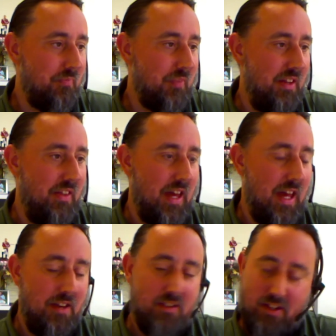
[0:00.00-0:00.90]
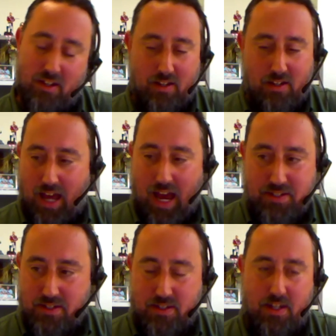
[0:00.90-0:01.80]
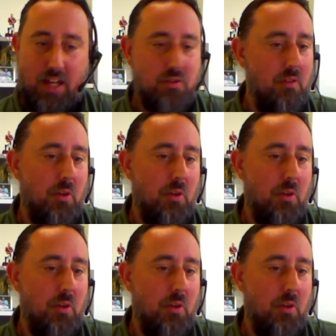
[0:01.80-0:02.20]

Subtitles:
And then, as is the nature